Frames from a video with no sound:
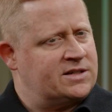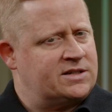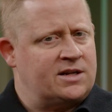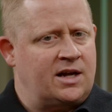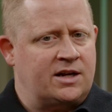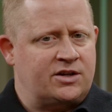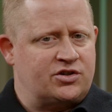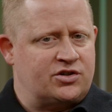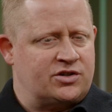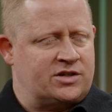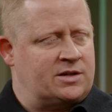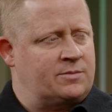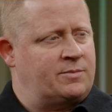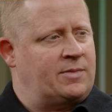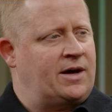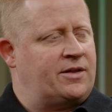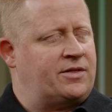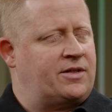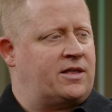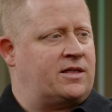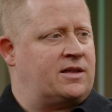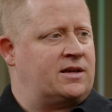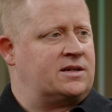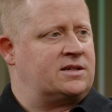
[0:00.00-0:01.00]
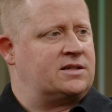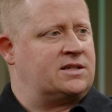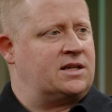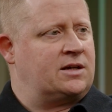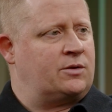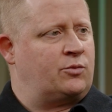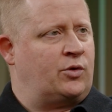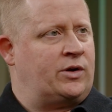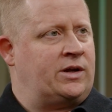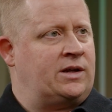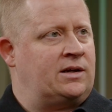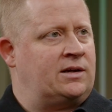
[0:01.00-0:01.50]
not just about the things that
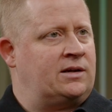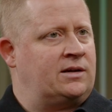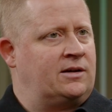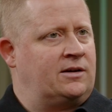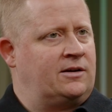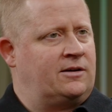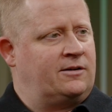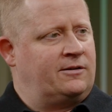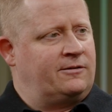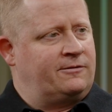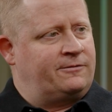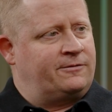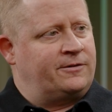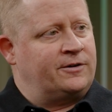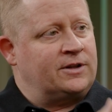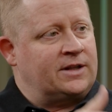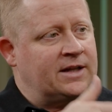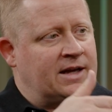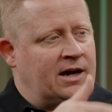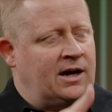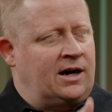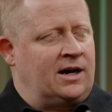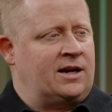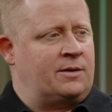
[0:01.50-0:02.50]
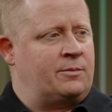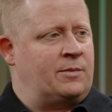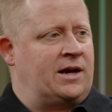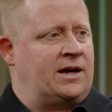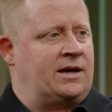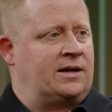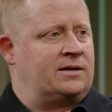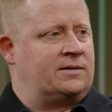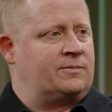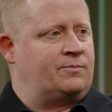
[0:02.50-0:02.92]
we fully automate.